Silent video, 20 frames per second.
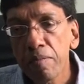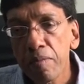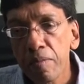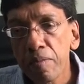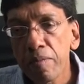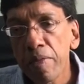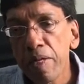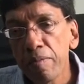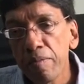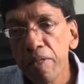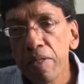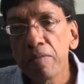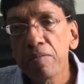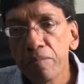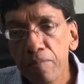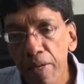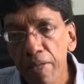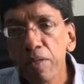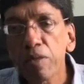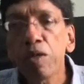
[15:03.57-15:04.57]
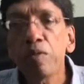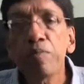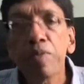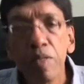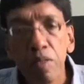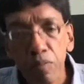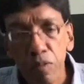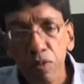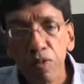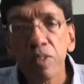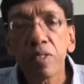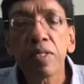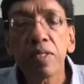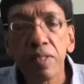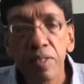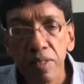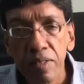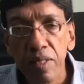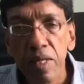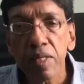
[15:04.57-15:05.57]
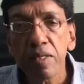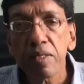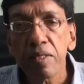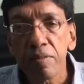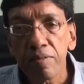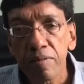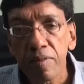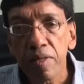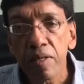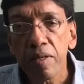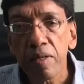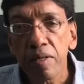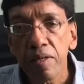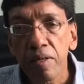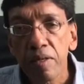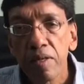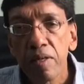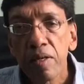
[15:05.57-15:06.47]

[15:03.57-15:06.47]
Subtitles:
maybe it might not be the most constructive thing.